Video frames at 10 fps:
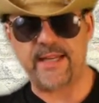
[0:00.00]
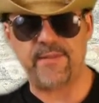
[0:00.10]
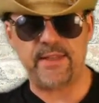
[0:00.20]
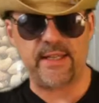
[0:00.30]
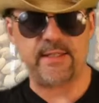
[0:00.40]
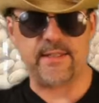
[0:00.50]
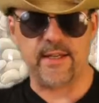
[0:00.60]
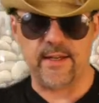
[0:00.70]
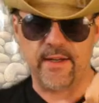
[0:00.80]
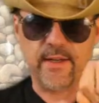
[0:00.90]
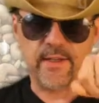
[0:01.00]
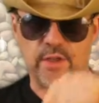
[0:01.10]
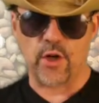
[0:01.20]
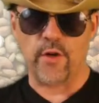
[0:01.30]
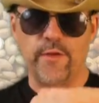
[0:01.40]
have these uh,
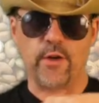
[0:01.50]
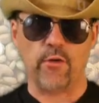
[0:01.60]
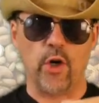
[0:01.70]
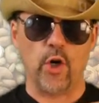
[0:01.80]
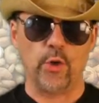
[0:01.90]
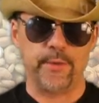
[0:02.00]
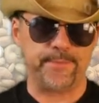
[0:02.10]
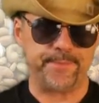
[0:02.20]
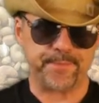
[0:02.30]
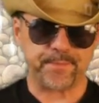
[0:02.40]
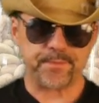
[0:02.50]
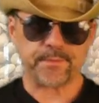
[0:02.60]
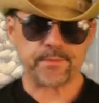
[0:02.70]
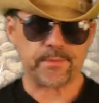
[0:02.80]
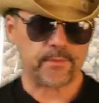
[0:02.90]
serve your own
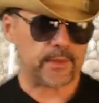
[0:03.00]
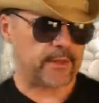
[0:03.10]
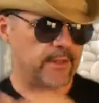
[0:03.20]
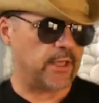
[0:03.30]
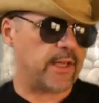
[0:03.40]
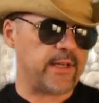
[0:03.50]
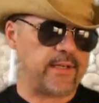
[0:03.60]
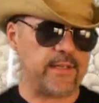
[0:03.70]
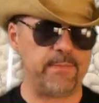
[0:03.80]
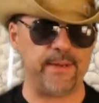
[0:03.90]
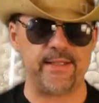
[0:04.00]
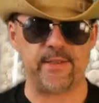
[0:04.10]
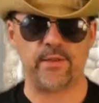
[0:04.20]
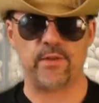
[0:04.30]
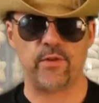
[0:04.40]
nut
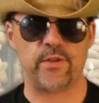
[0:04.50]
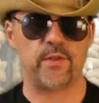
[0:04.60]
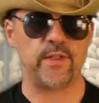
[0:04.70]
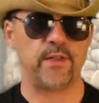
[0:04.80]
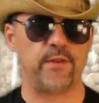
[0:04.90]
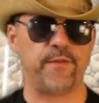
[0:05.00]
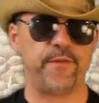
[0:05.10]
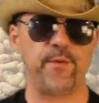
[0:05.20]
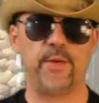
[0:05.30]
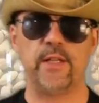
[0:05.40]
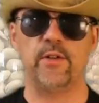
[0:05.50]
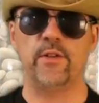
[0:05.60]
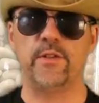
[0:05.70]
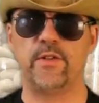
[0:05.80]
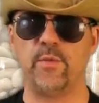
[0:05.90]
dispensers and all sorts of other fruity
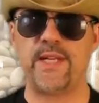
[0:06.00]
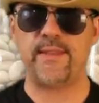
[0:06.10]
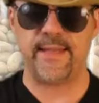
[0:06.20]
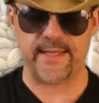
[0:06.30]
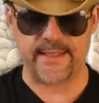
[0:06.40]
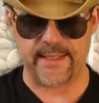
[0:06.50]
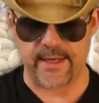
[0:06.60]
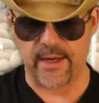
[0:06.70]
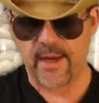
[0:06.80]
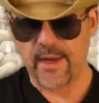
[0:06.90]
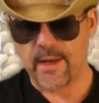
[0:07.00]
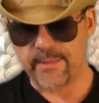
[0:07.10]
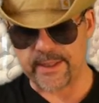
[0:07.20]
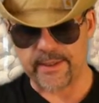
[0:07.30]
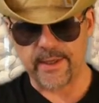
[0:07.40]
little sweet things in there.
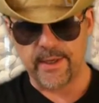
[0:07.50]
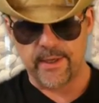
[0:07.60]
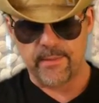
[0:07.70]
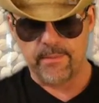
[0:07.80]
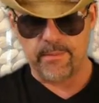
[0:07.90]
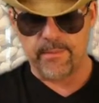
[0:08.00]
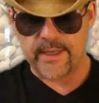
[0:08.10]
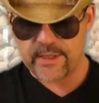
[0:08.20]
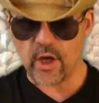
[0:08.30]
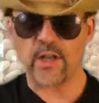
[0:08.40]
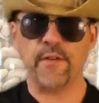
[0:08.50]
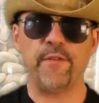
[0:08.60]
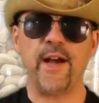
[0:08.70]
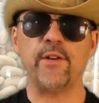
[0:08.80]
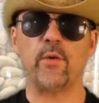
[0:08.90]
But it's hard to find